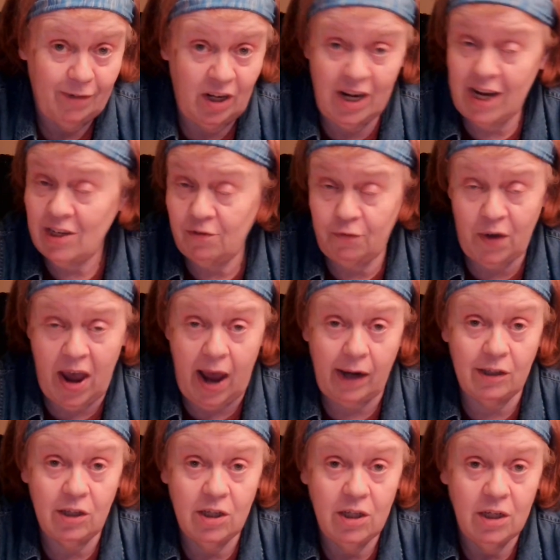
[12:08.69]
And that's a
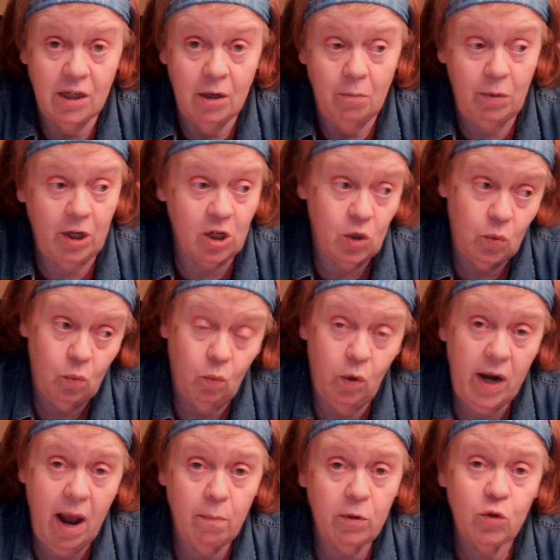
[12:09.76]
fact. Because
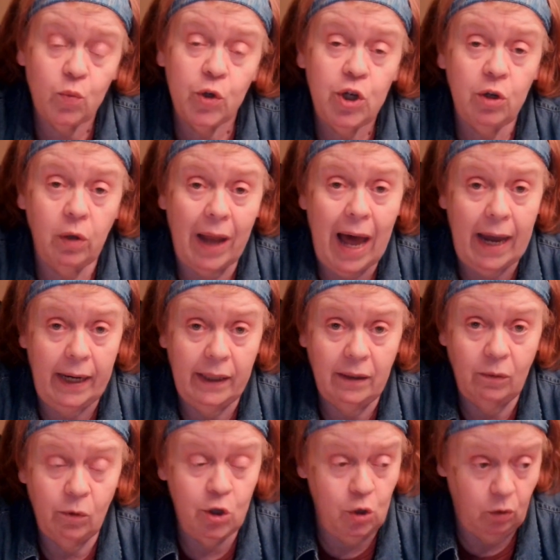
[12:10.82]
what happens when you lie?
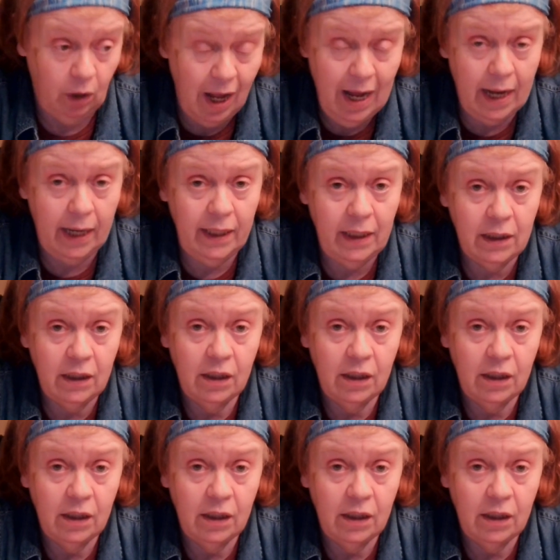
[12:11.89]
When you lie,